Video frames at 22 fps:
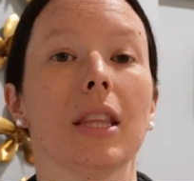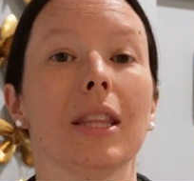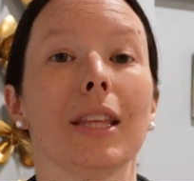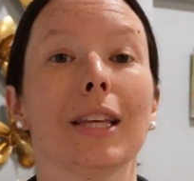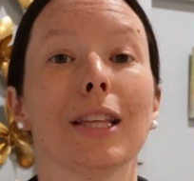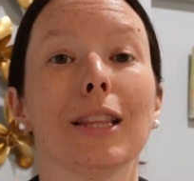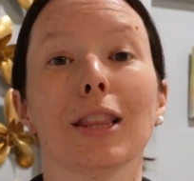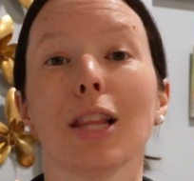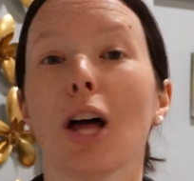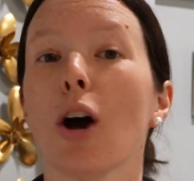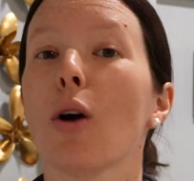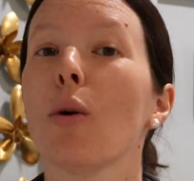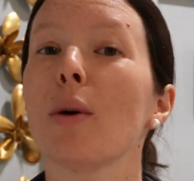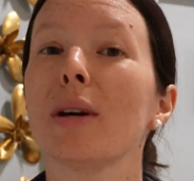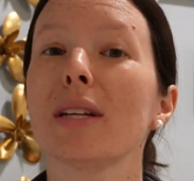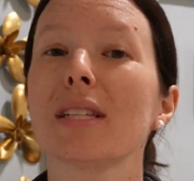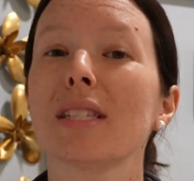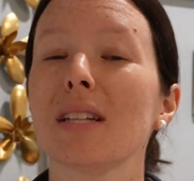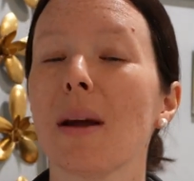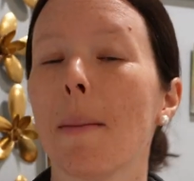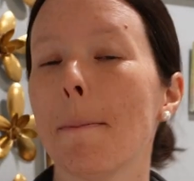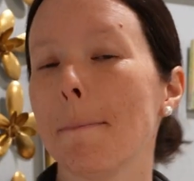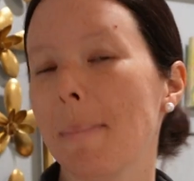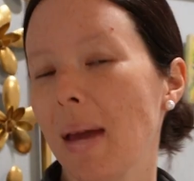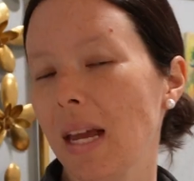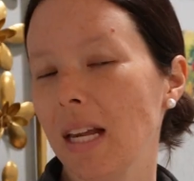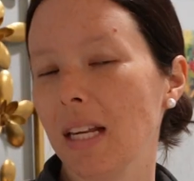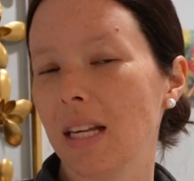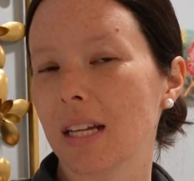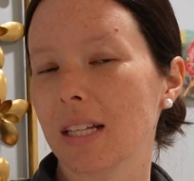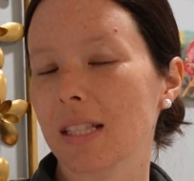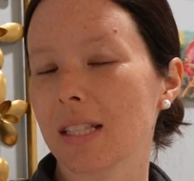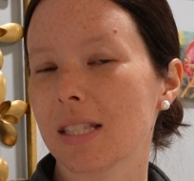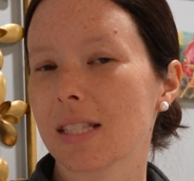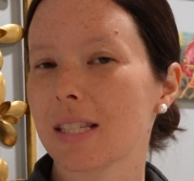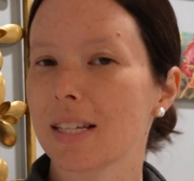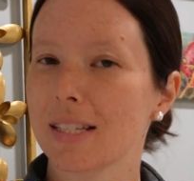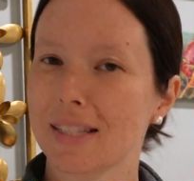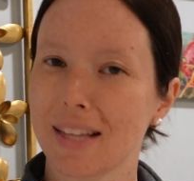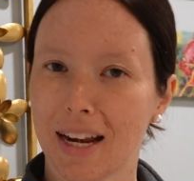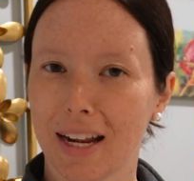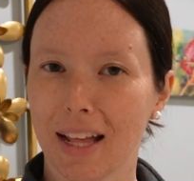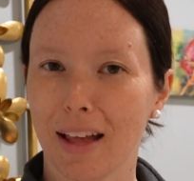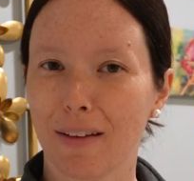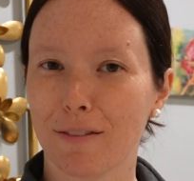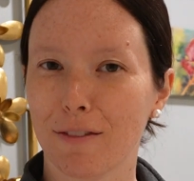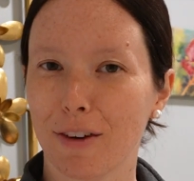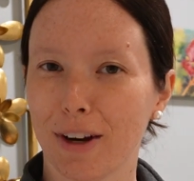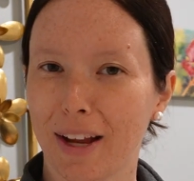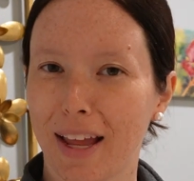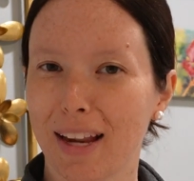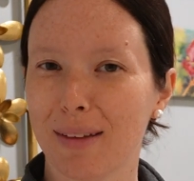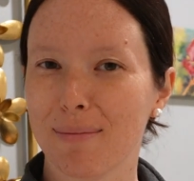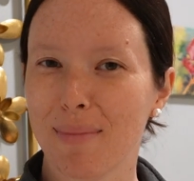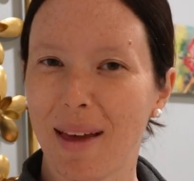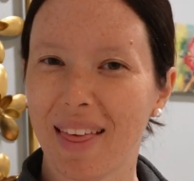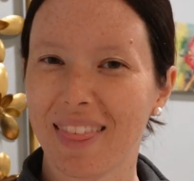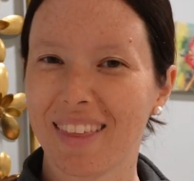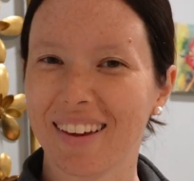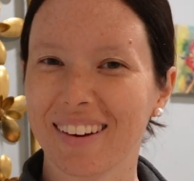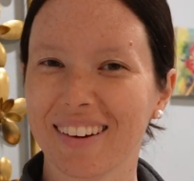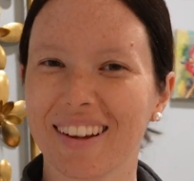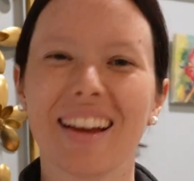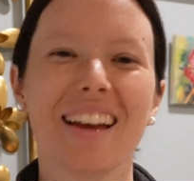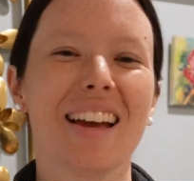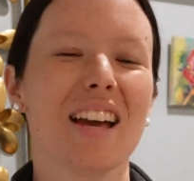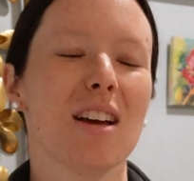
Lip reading: the lowest maintenance set it and forget it method,